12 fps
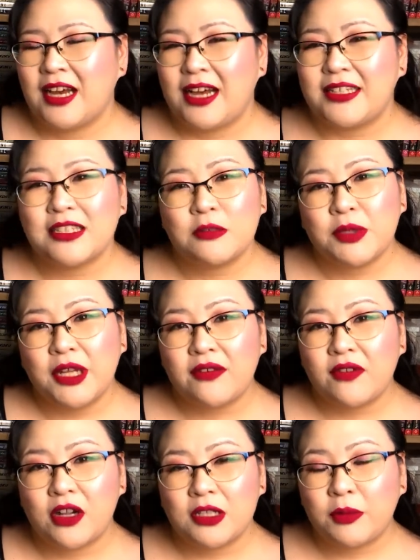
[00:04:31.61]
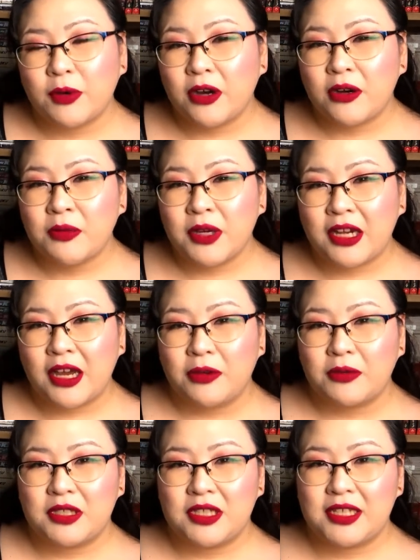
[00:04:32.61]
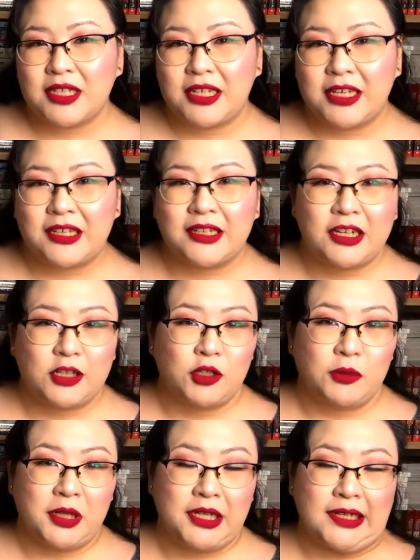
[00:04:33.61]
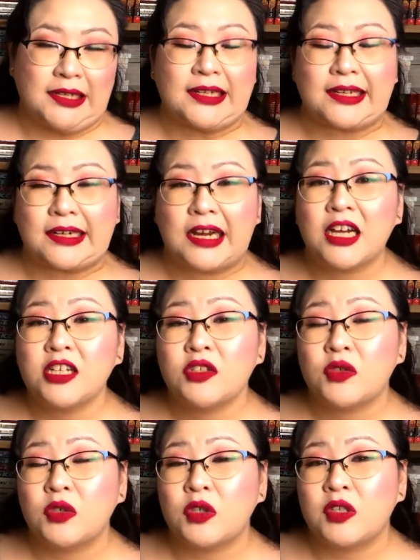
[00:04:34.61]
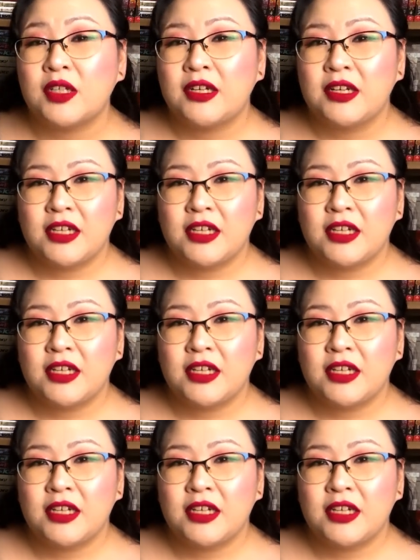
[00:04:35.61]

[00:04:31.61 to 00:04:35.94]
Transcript: I did play volleyball when I was in intermediate and high school,